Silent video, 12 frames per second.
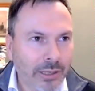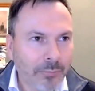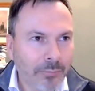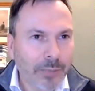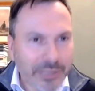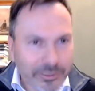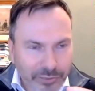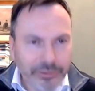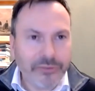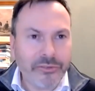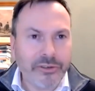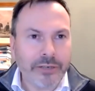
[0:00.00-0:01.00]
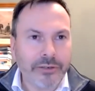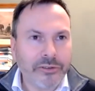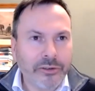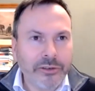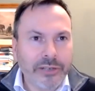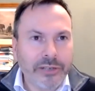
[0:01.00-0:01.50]
by being very serious
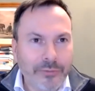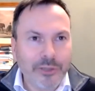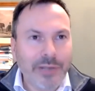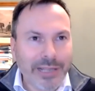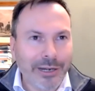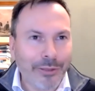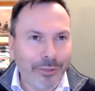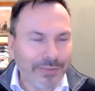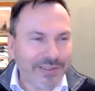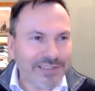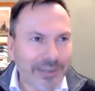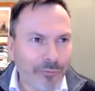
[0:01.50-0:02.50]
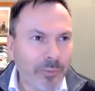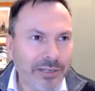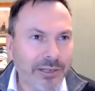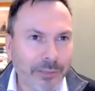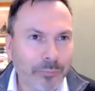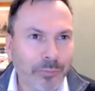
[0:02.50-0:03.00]
and never doing anything that's never been
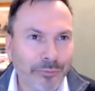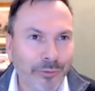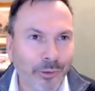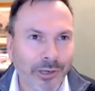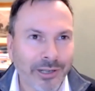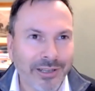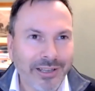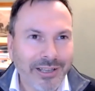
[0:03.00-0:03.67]
done before.